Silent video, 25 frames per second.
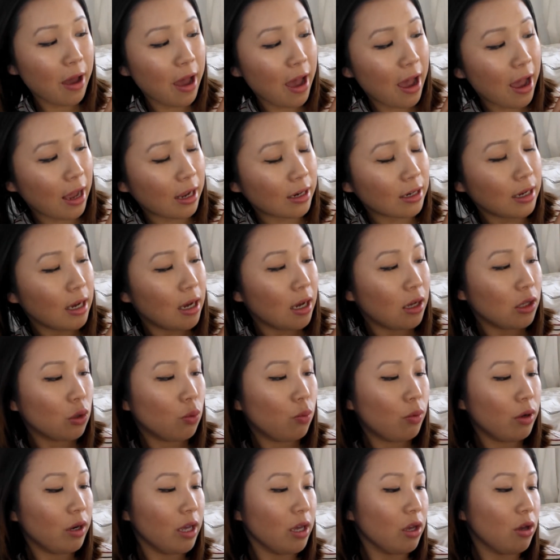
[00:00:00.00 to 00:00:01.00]
and the
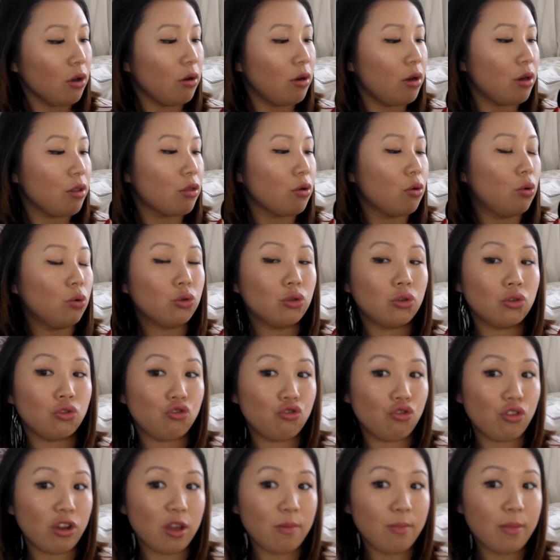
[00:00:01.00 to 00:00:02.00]
one I got is called The
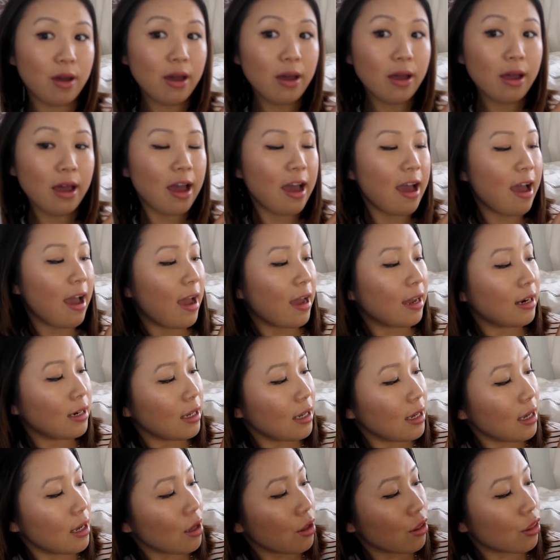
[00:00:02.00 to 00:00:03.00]
Dreamer, and
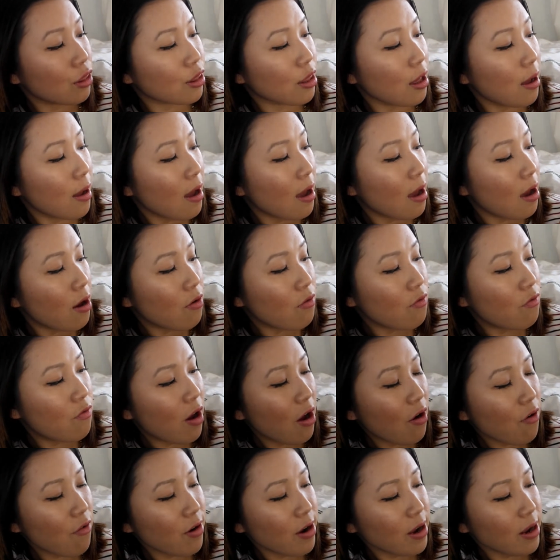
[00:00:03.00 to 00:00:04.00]
it's
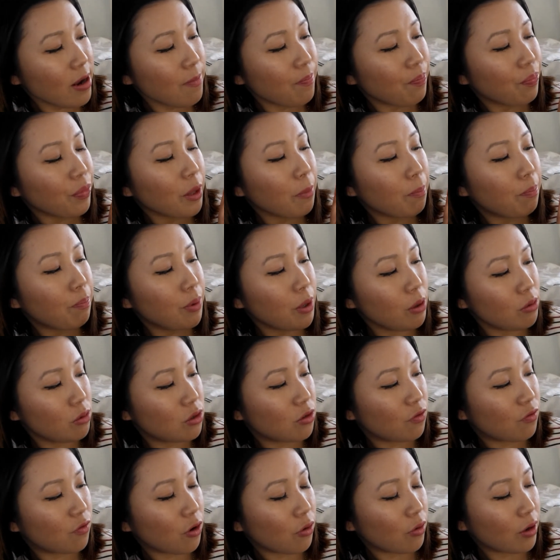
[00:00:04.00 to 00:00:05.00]
very
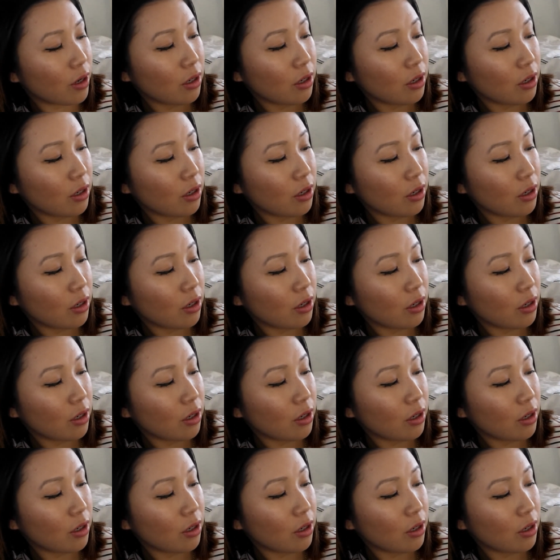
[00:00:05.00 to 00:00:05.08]
beautiful.